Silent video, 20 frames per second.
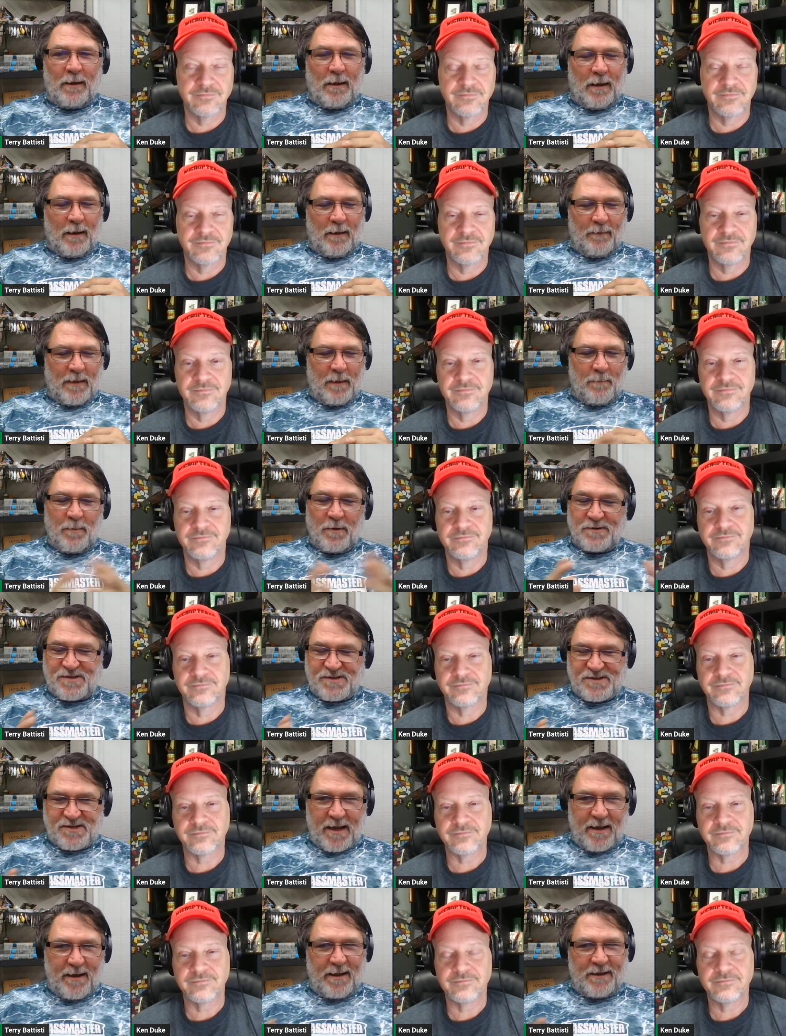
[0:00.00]
Speaker 1: uh, that most
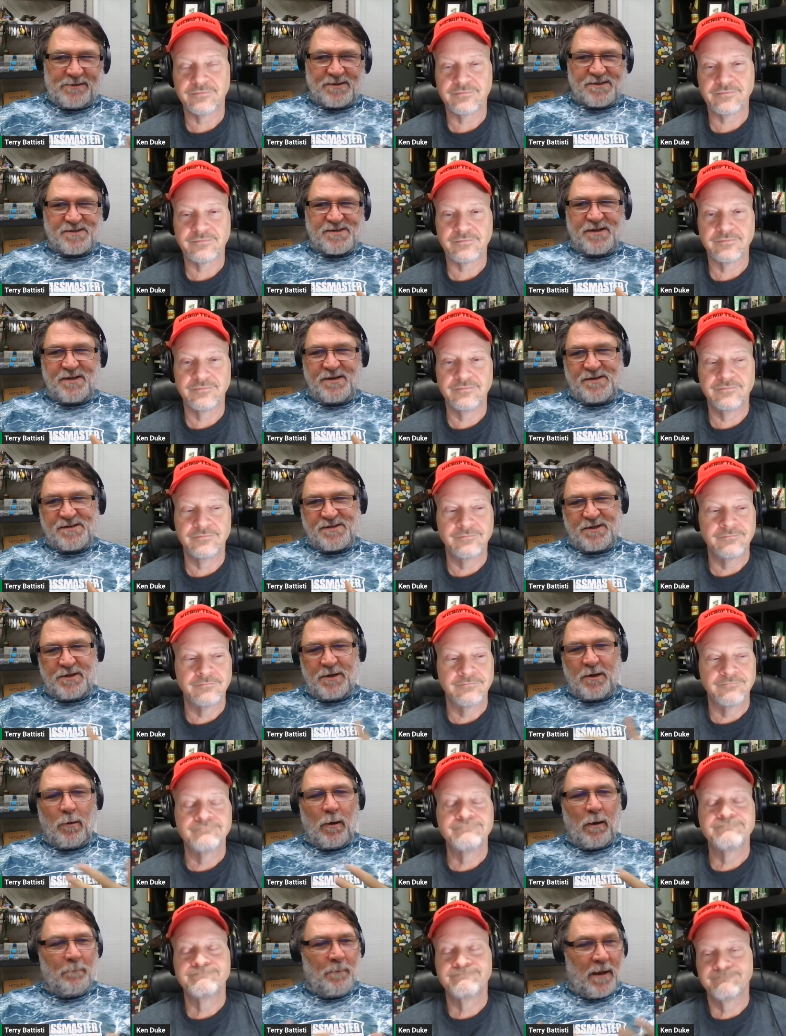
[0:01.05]
state agencies, you
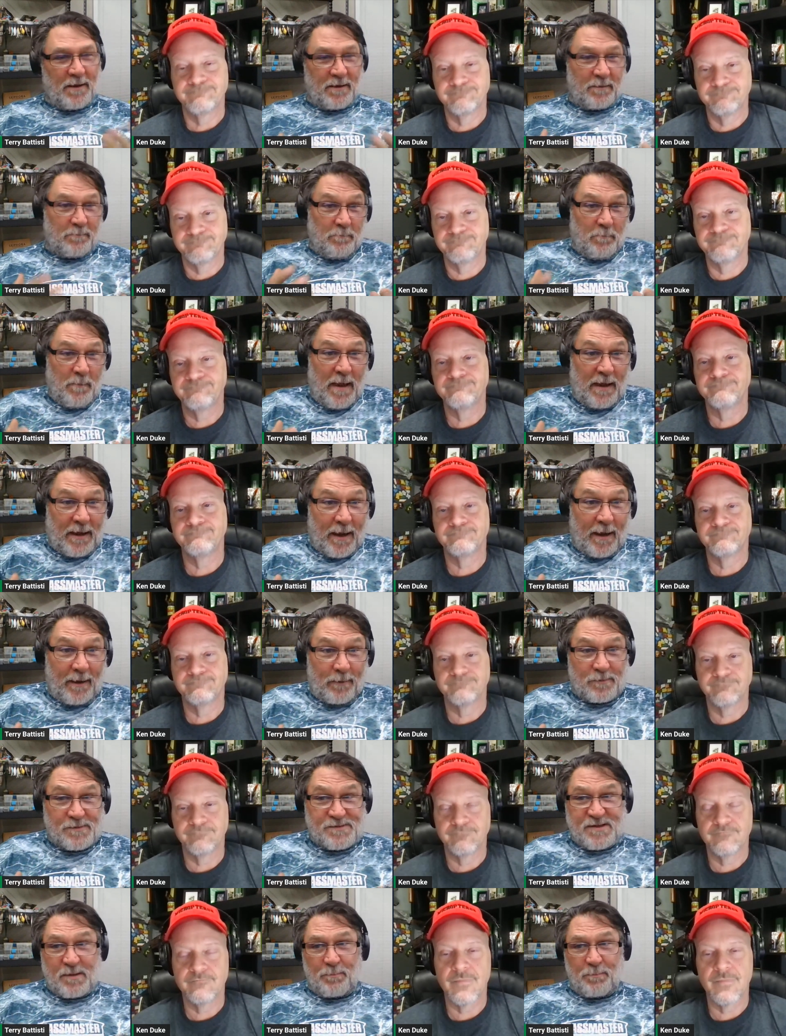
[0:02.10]
know, make, make anglers